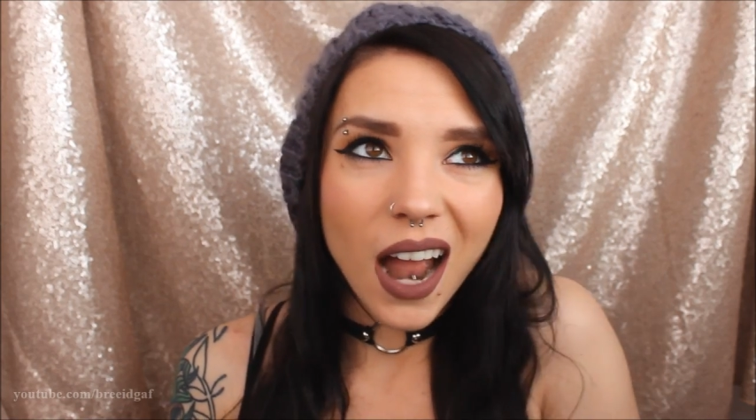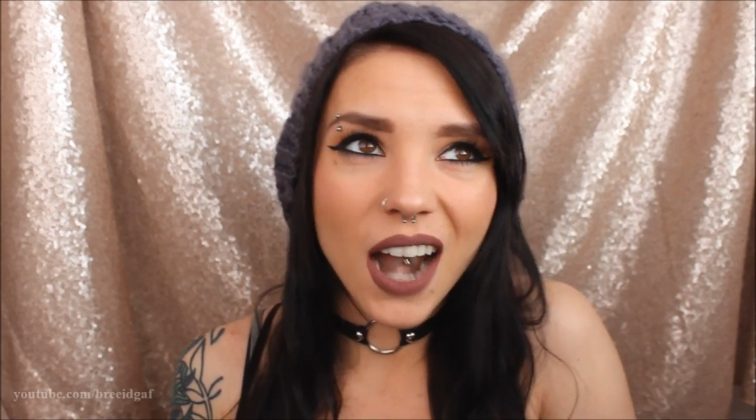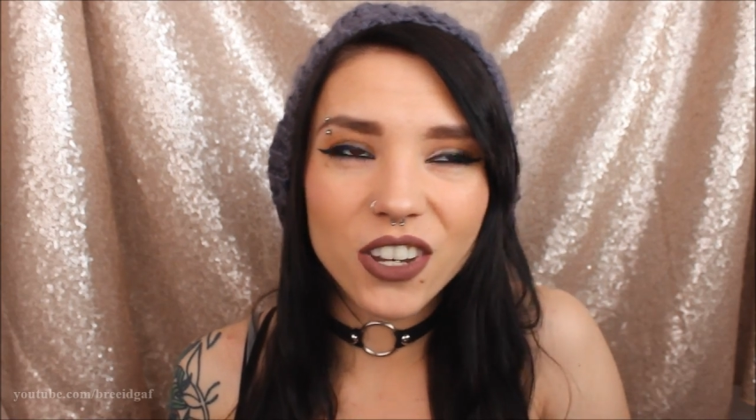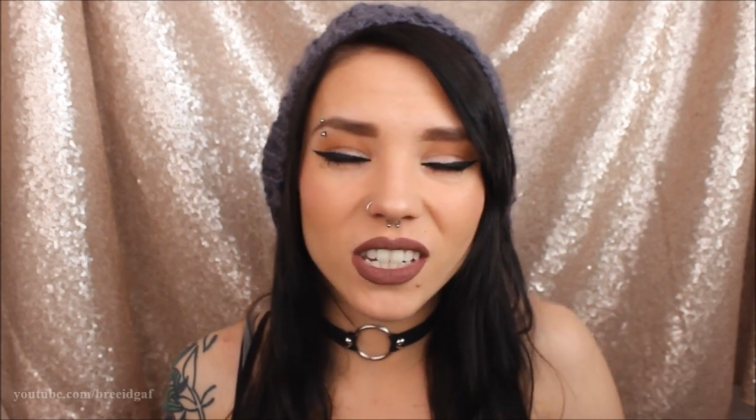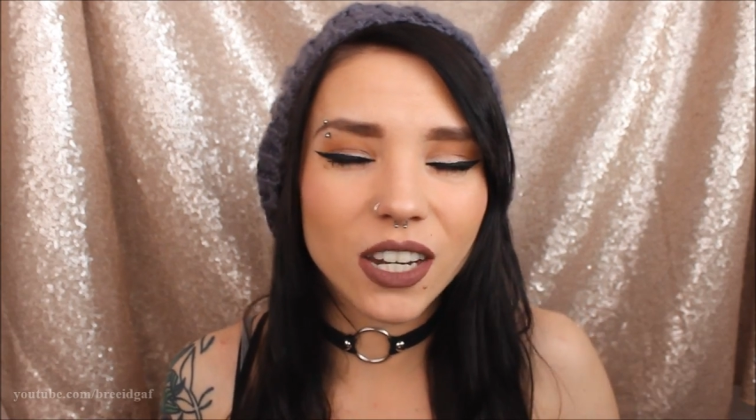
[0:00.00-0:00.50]

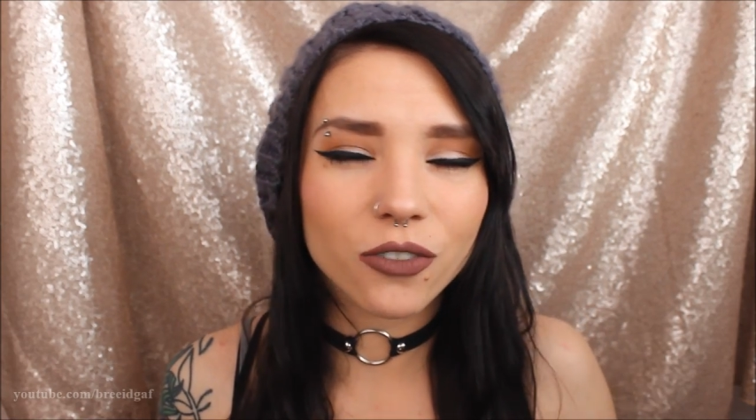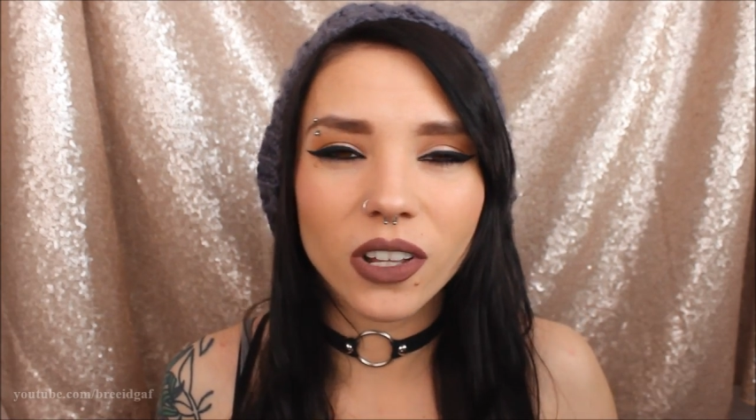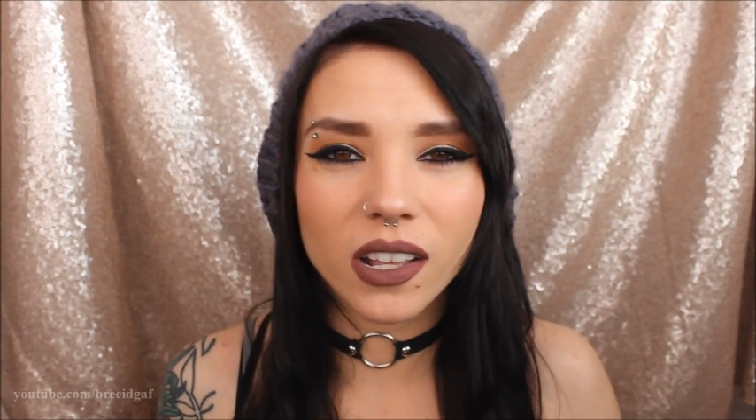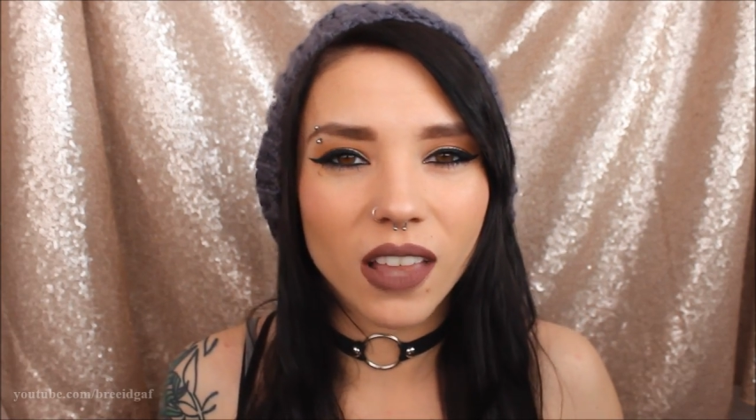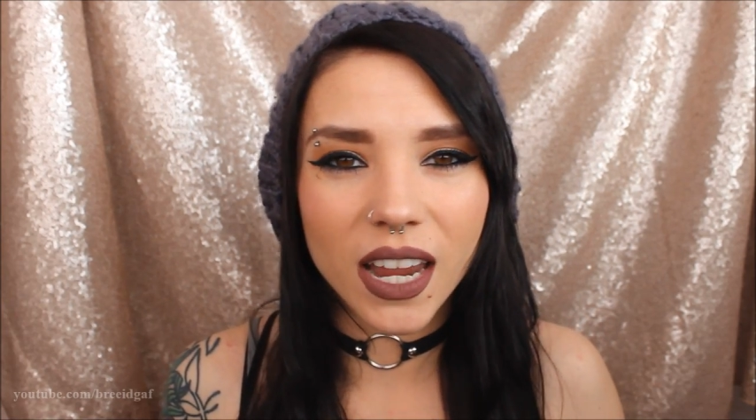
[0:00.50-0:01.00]
I just didn't
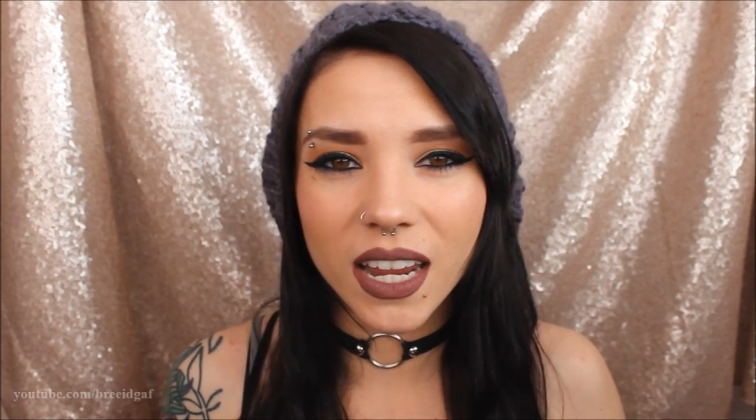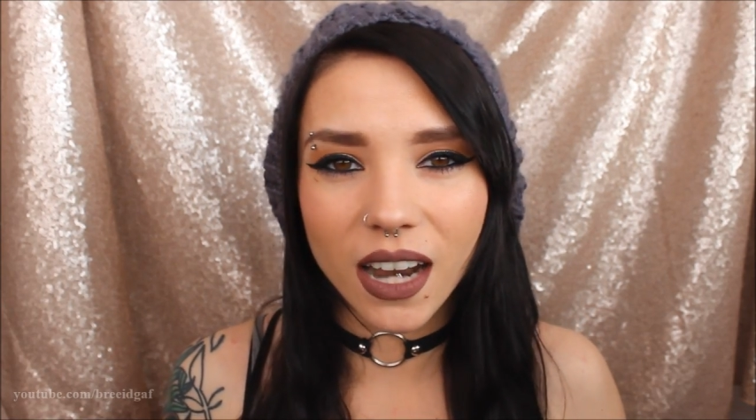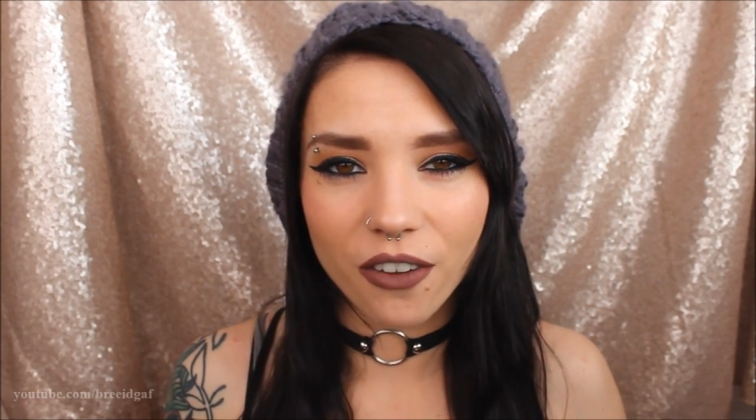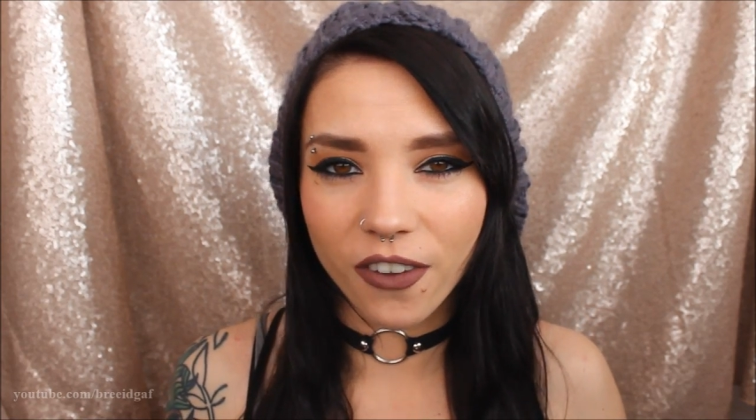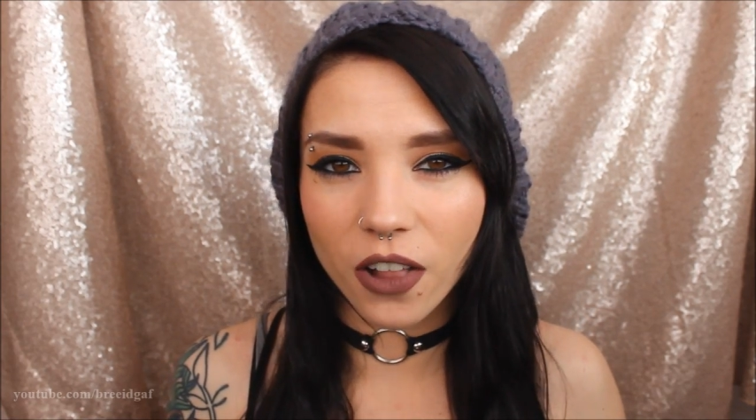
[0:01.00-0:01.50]
really like it.
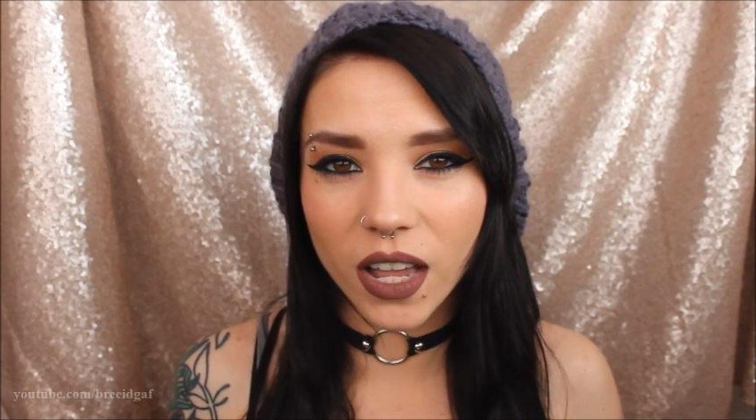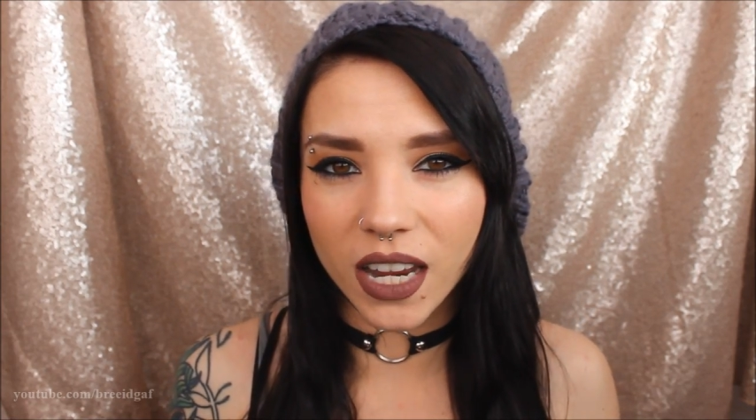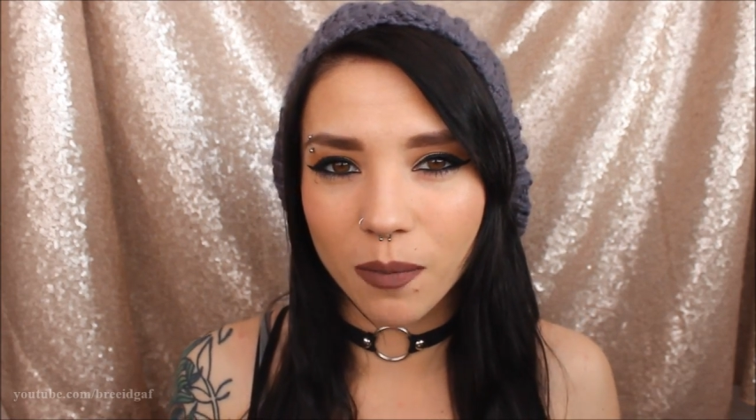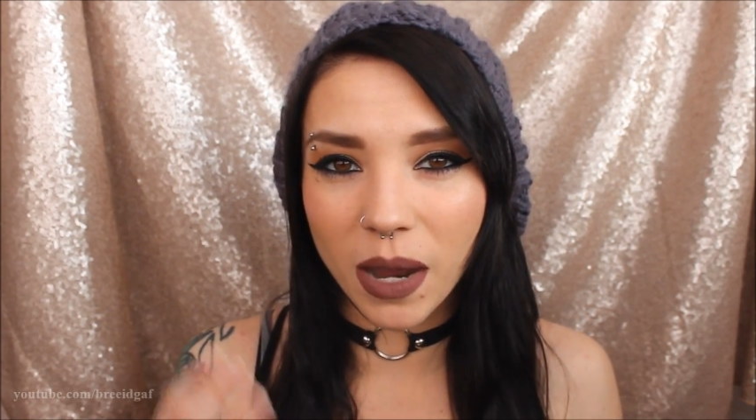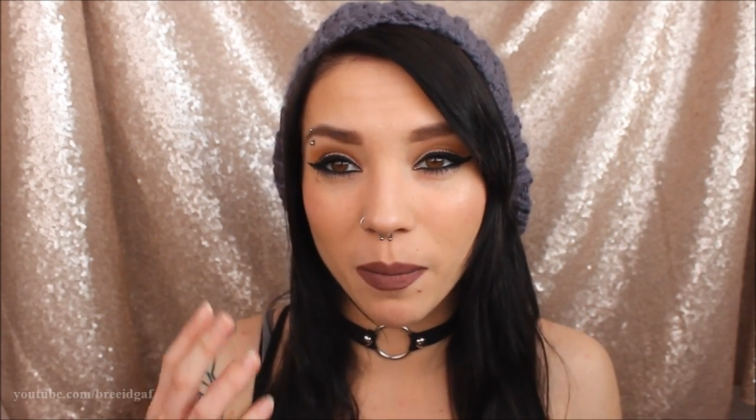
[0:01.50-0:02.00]
I felt like it